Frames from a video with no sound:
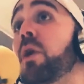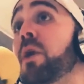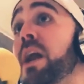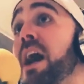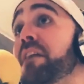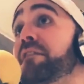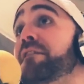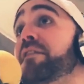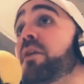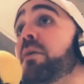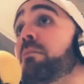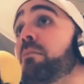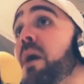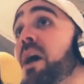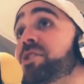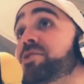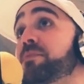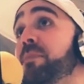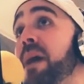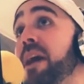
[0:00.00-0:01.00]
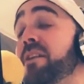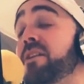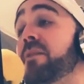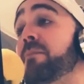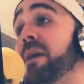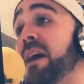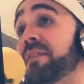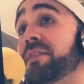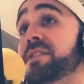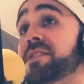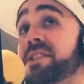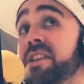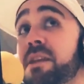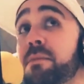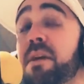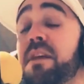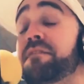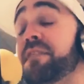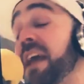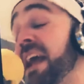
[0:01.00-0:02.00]
I'd feel much better about this team.
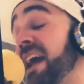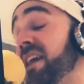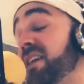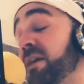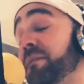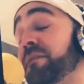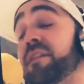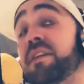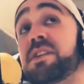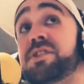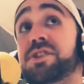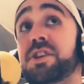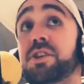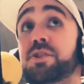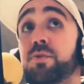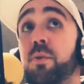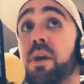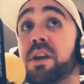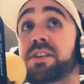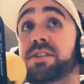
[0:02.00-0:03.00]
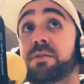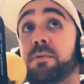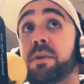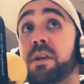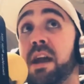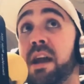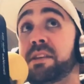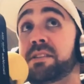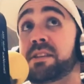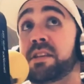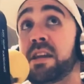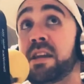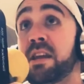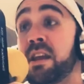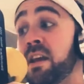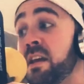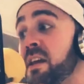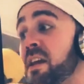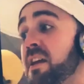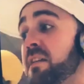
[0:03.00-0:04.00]
If they end up finishing 22-19,
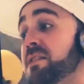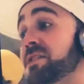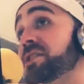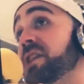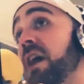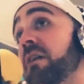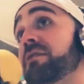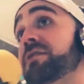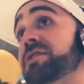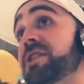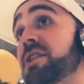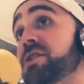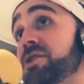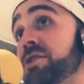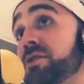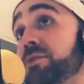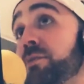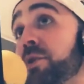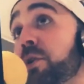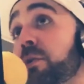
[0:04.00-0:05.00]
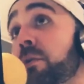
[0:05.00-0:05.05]
this conversation's mute.